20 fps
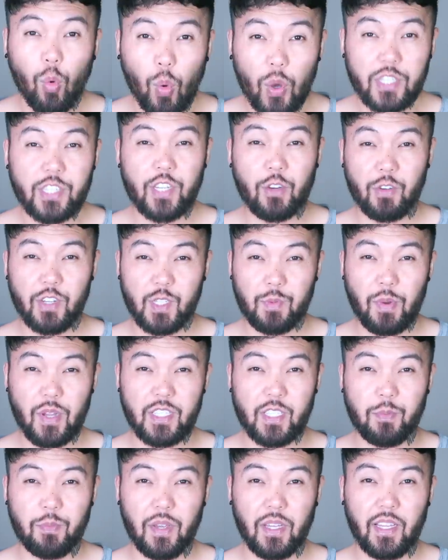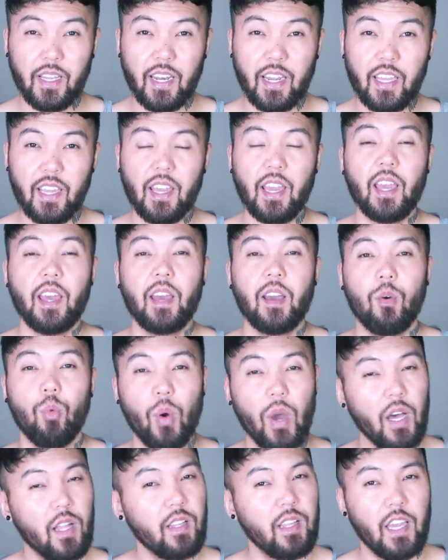What's your responsibility?
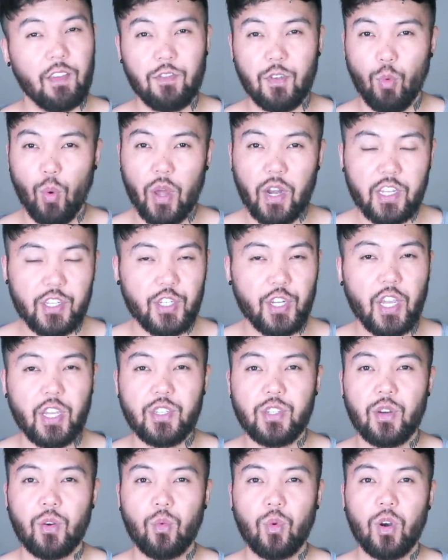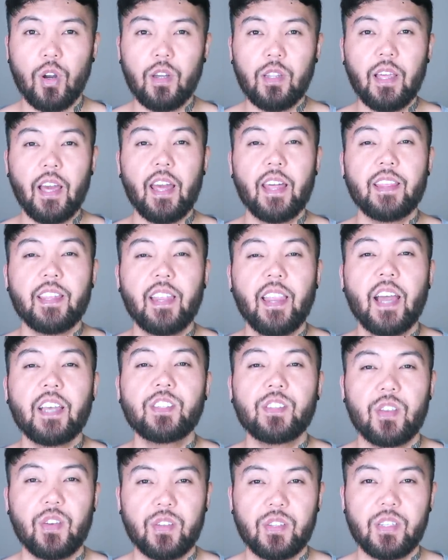Well, if you want to change your world, then
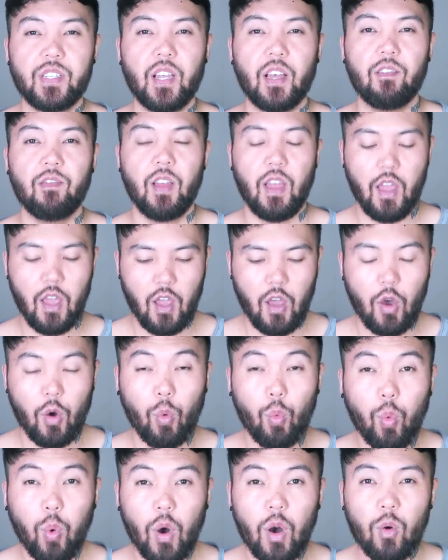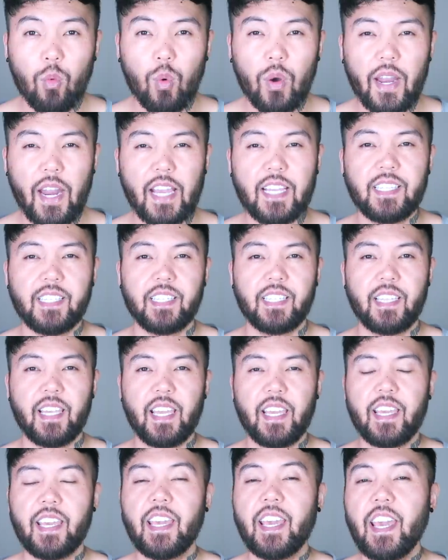ask yourself, what would I
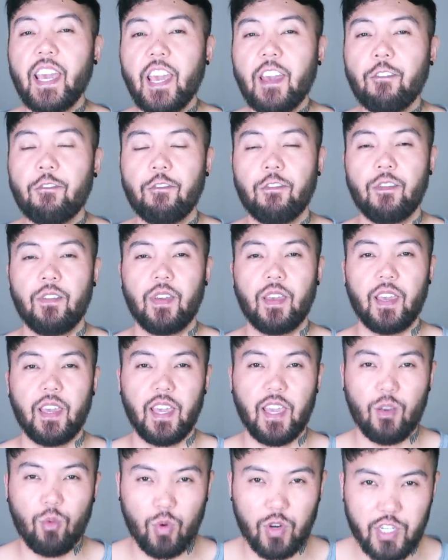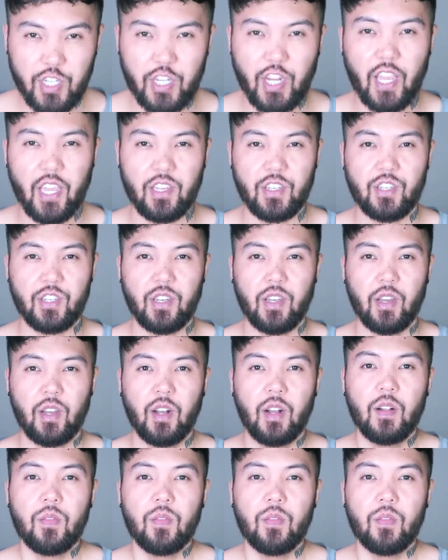see if it were changed?